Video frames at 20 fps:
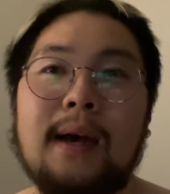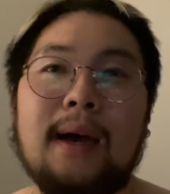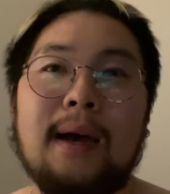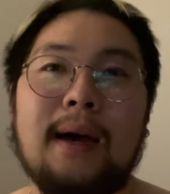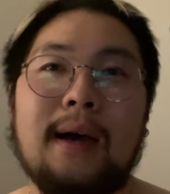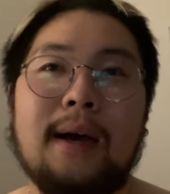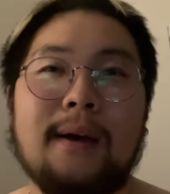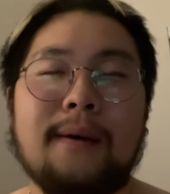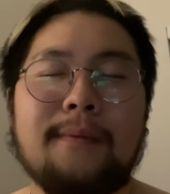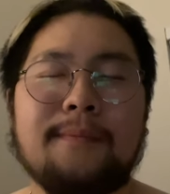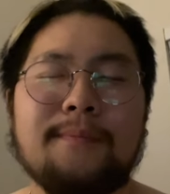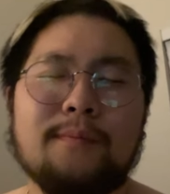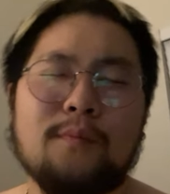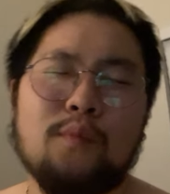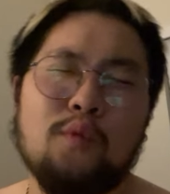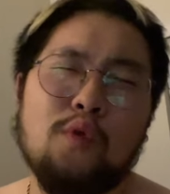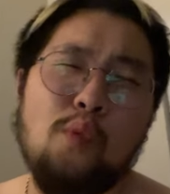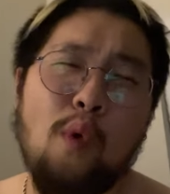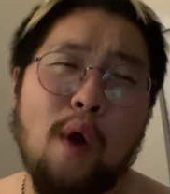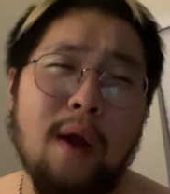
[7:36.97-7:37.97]
um,
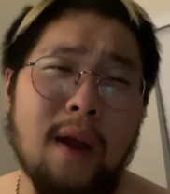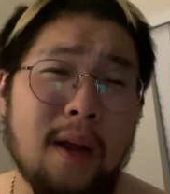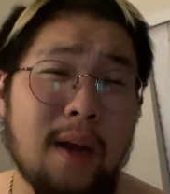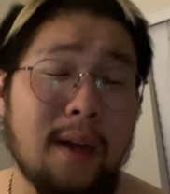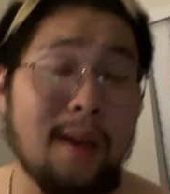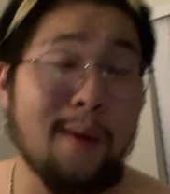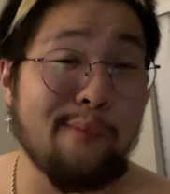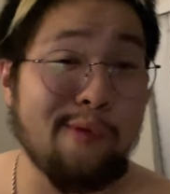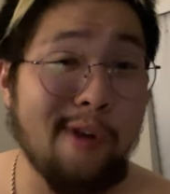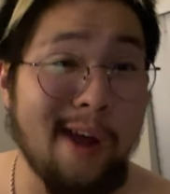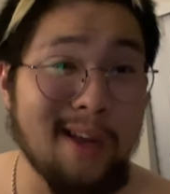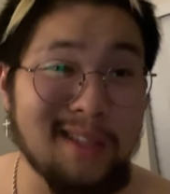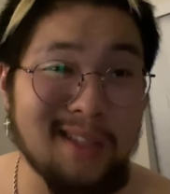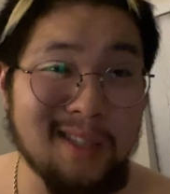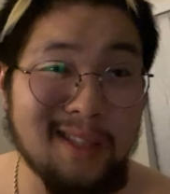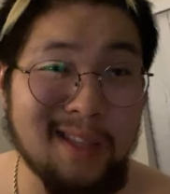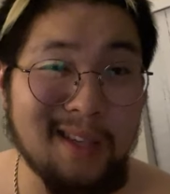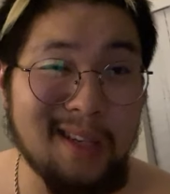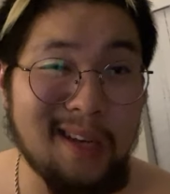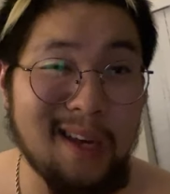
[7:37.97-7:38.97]
we're working on a
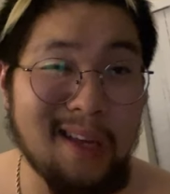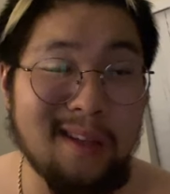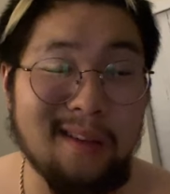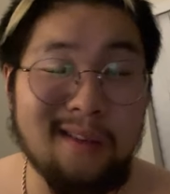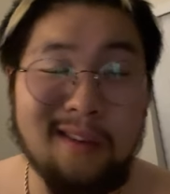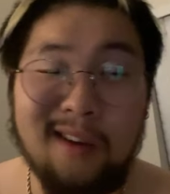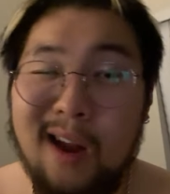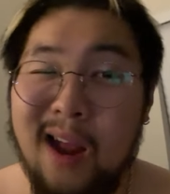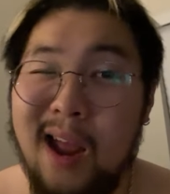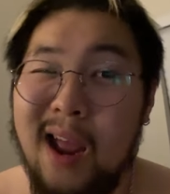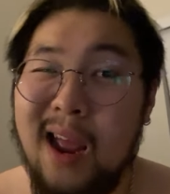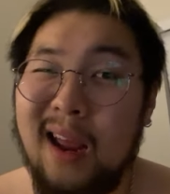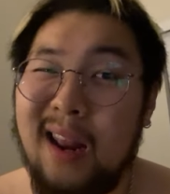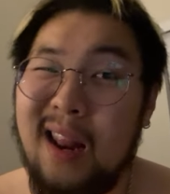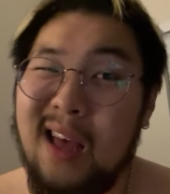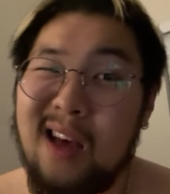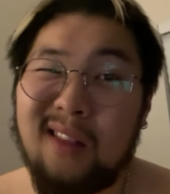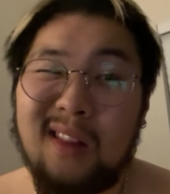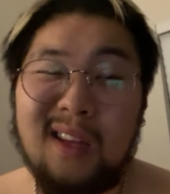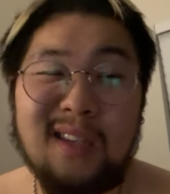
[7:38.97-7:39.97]
project together, and
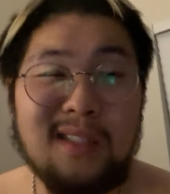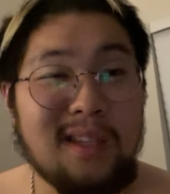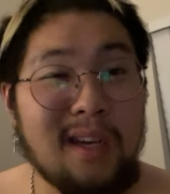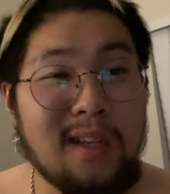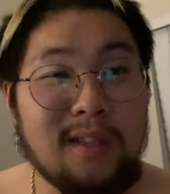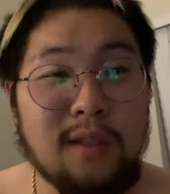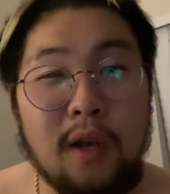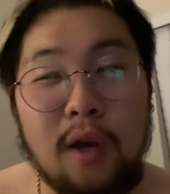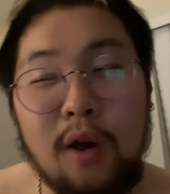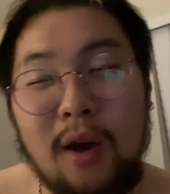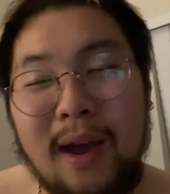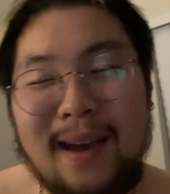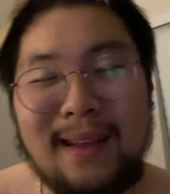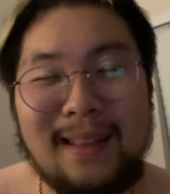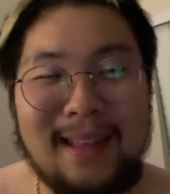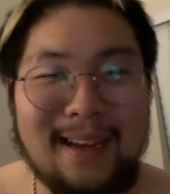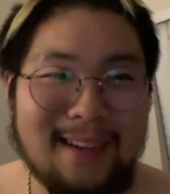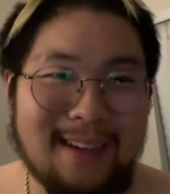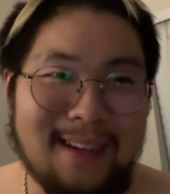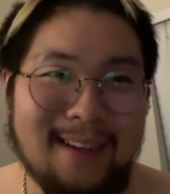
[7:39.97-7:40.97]
I'll let y'all know how
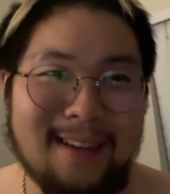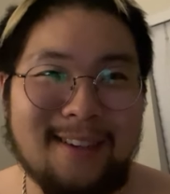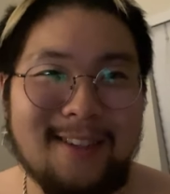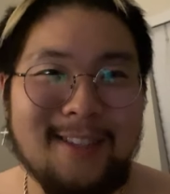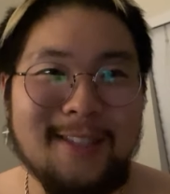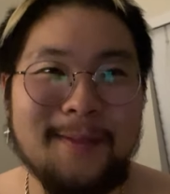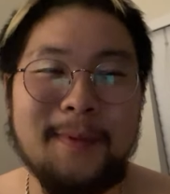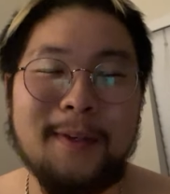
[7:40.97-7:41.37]
that goes.